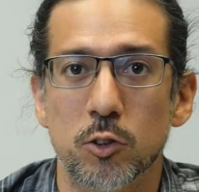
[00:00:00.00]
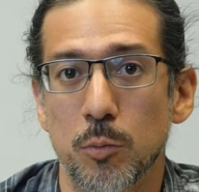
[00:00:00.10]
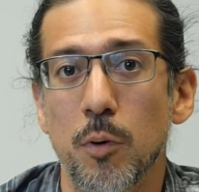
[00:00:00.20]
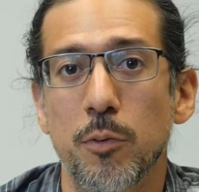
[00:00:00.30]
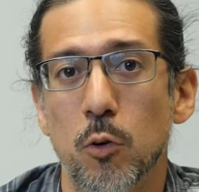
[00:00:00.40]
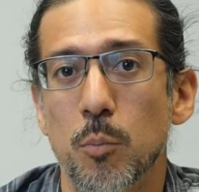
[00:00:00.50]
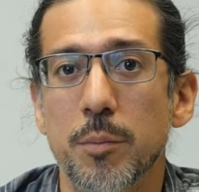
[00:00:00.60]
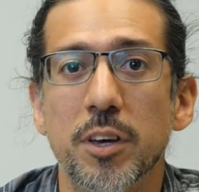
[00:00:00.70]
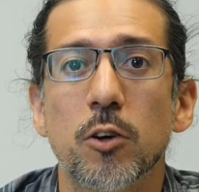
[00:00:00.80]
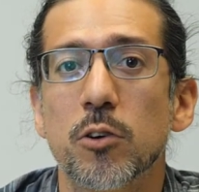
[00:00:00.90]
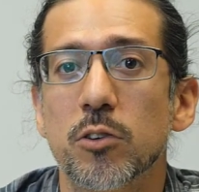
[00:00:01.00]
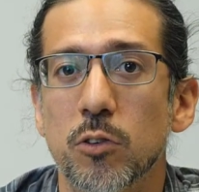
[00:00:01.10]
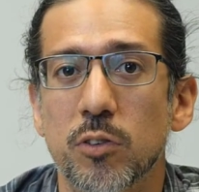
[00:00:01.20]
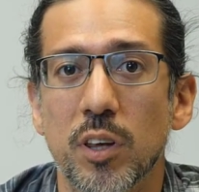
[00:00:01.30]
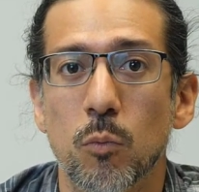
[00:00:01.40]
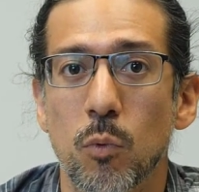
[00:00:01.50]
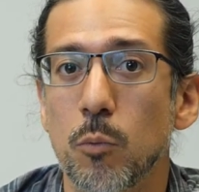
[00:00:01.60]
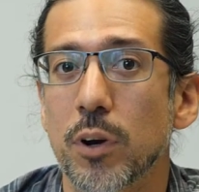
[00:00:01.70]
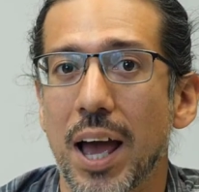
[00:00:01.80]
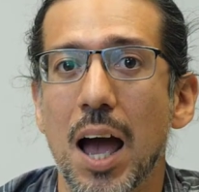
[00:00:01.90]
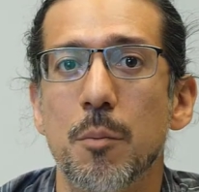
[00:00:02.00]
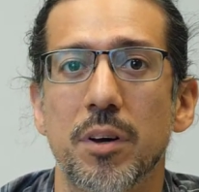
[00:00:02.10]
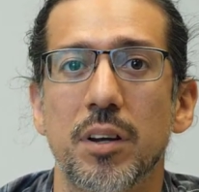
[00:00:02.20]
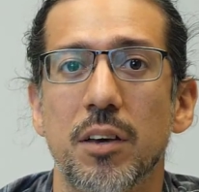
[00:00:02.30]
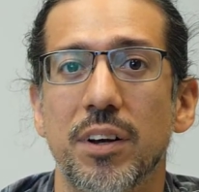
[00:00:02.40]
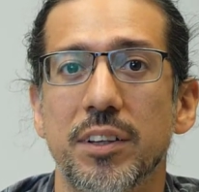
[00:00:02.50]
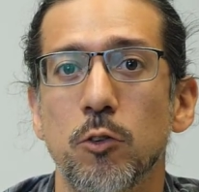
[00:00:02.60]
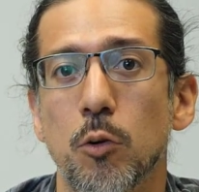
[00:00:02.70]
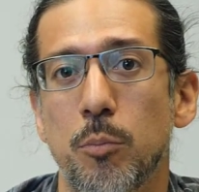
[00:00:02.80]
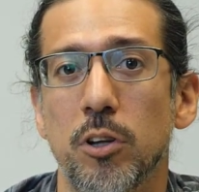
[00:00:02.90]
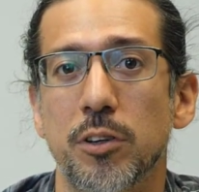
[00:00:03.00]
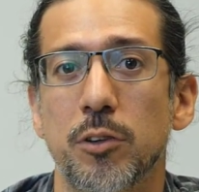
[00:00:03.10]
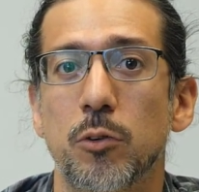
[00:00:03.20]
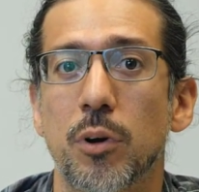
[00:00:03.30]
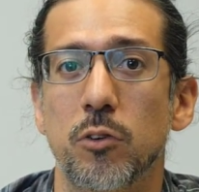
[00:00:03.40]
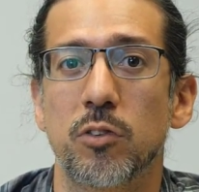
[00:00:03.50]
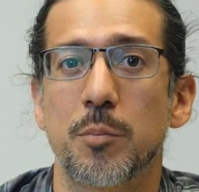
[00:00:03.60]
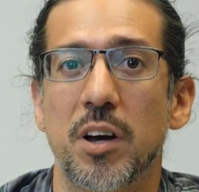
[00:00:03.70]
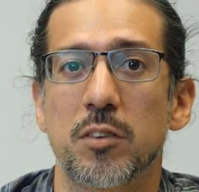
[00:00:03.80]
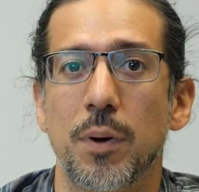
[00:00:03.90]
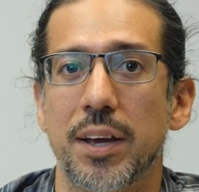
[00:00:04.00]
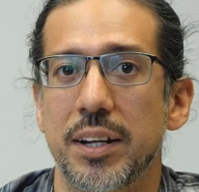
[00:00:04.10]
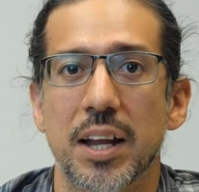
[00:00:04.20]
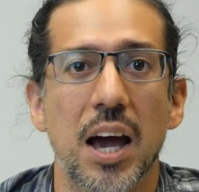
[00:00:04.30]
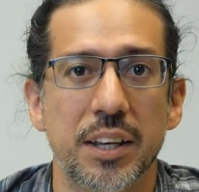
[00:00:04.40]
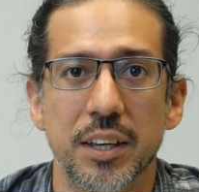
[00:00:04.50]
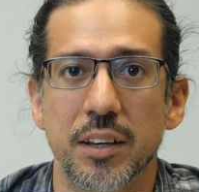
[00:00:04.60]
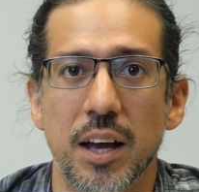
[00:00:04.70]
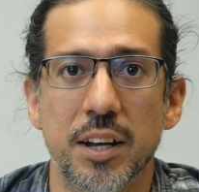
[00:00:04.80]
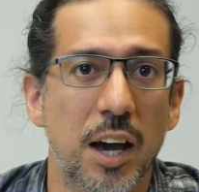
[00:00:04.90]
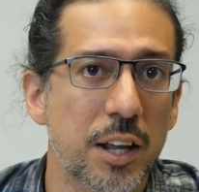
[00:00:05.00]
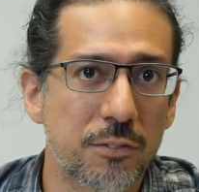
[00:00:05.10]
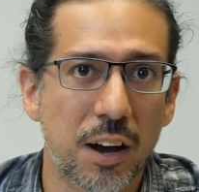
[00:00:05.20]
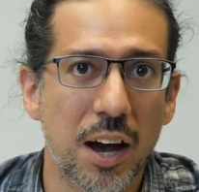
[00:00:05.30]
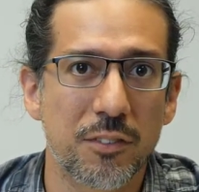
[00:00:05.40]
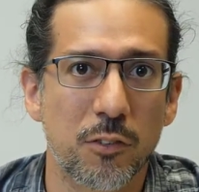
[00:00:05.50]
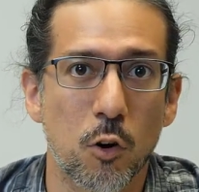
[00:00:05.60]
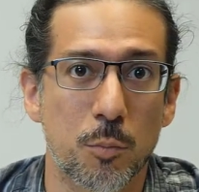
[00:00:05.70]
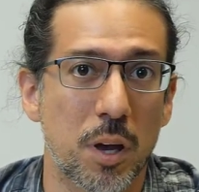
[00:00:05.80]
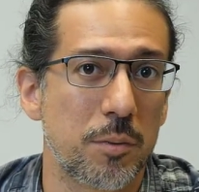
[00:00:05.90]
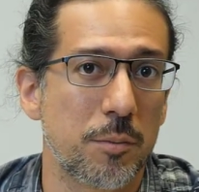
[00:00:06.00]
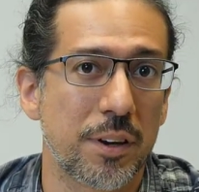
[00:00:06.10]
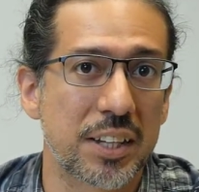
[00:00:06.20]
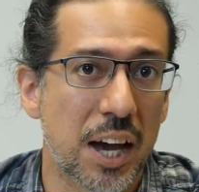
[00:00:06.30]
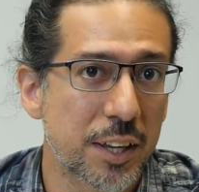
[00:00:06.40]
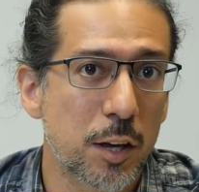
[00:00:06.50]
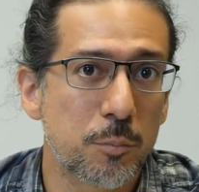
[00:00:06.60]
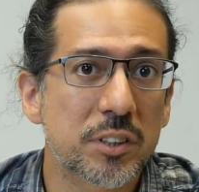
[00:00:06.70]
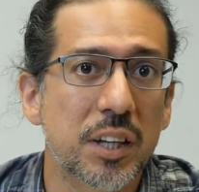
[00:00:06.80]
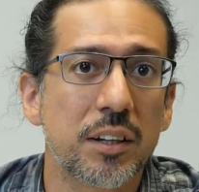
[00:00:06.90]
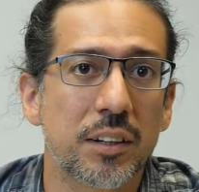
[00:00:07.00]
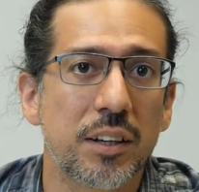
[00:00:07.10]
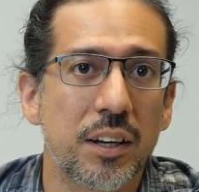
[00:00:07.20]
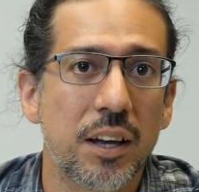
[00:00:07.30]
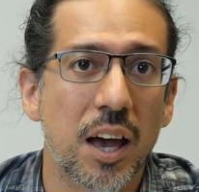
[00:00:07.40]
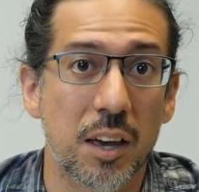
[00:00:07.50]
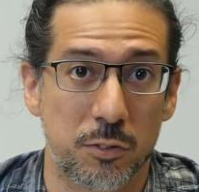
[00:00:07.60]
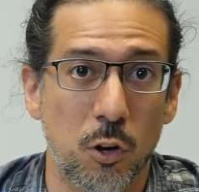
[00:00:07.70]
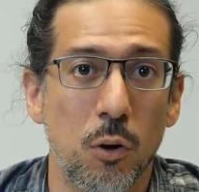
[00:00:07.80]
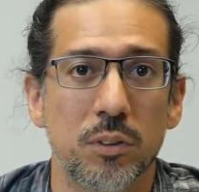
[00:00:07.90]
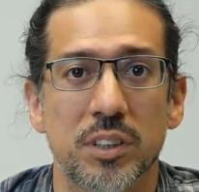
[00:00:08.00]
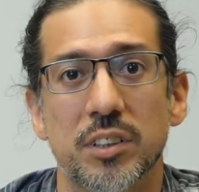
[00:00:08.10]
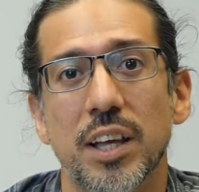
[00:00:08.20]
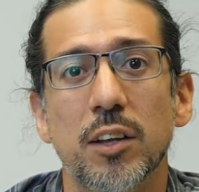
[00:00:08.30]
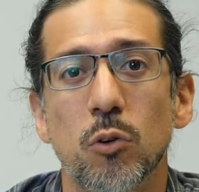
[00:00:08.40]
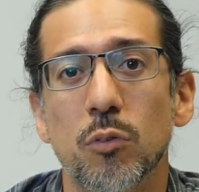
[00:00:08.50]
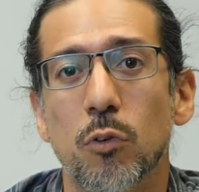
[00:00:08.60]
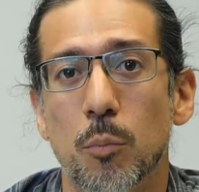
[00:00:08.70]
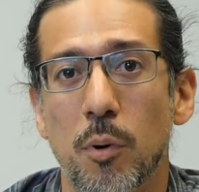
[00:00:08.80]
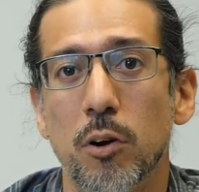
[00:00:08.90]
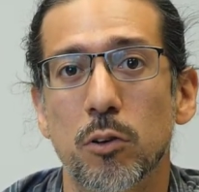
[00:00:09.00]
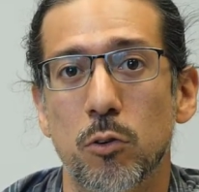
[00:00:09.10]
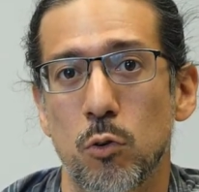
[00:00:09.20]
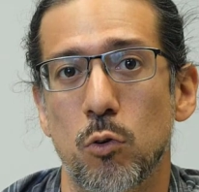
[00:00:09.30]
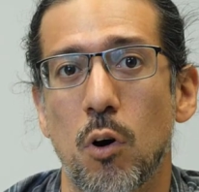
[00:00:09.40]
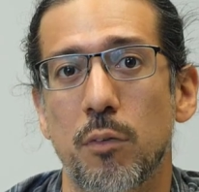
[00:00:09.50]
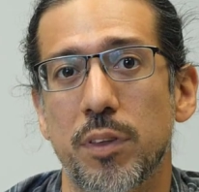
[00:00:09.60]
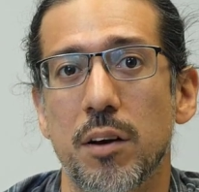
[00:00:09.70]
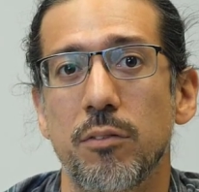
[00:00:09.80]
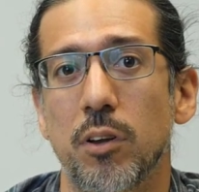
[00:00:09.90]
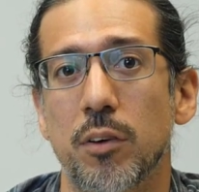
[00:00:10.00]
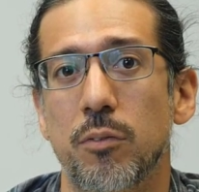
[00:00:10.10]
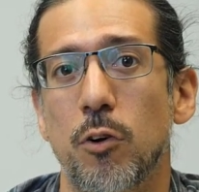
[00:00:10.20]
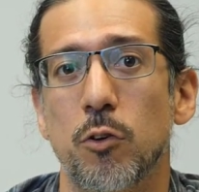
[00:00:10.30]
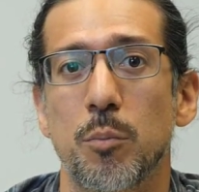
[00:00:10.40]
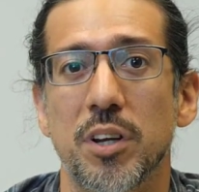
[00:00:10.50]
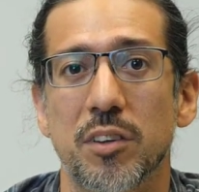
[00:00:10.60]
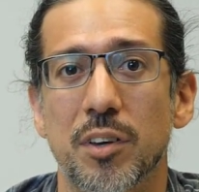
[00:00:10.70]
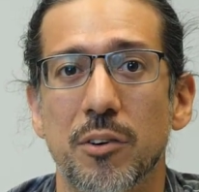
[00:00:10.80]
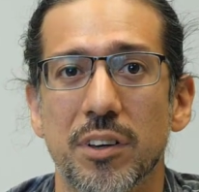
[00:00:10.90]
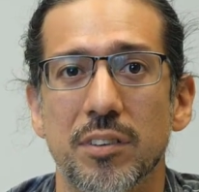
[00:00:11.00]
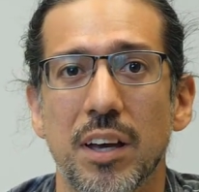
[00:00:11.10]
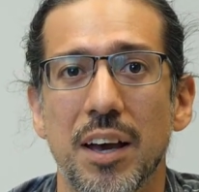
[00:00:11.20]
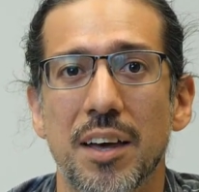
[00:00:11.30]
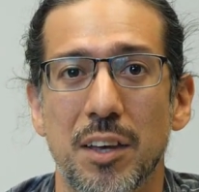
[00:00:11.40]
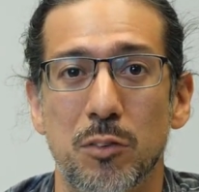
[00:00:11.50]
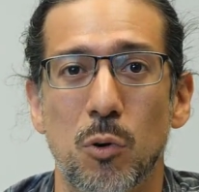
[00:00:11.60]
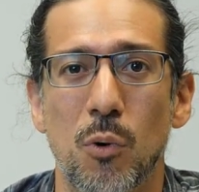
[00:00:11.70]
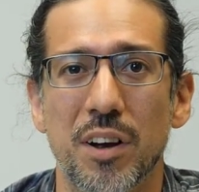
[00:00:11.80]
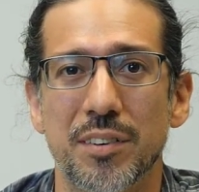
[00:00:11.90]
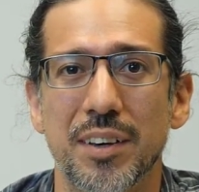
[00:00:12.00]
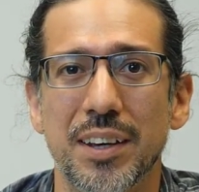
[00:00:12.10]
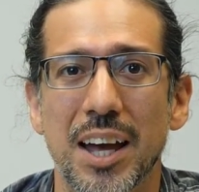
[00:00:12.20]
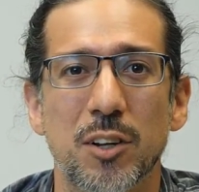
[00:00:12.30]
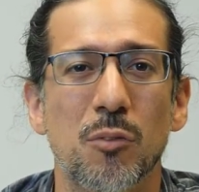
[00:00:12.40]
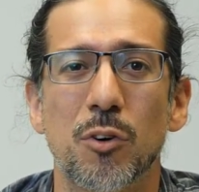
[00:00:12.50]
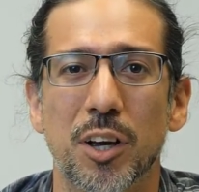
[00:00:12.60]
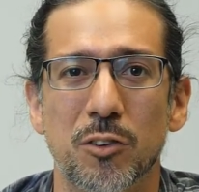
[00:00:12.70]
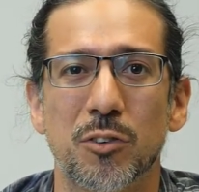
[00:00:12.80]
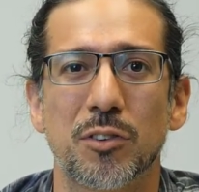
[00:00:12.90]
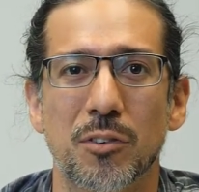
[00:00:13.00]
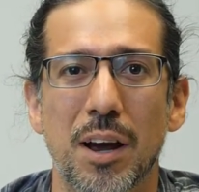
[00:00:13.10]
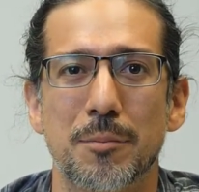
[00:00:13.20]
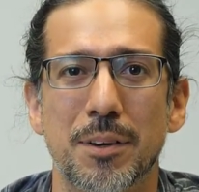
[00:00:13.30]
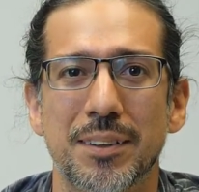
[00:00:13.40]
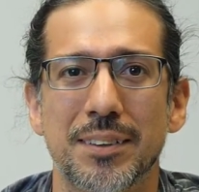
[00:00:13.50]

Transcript: Some of you may be curious to see what would happen if I tell topology to reduce the mass by 90, 95, or maybe even 98%. If so, stay tuned for part 2 of the "I'm Falling For You mini-series. Thanks for watching, and don't forget to subscribe.